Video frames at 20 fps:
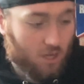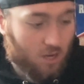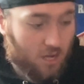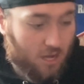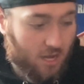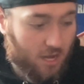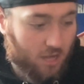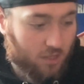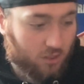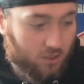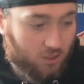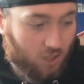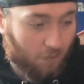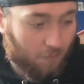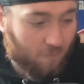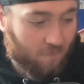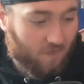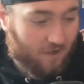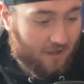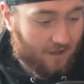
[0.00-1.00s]
On top
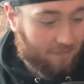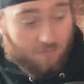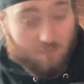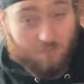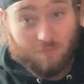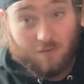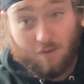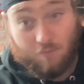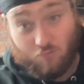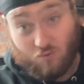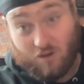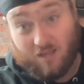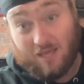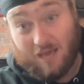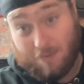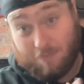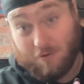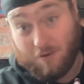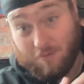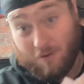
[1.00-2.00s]
of that, I'm really
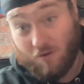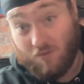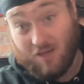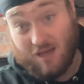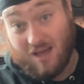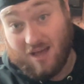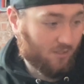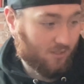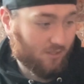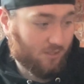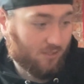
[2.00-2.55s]
happy about that.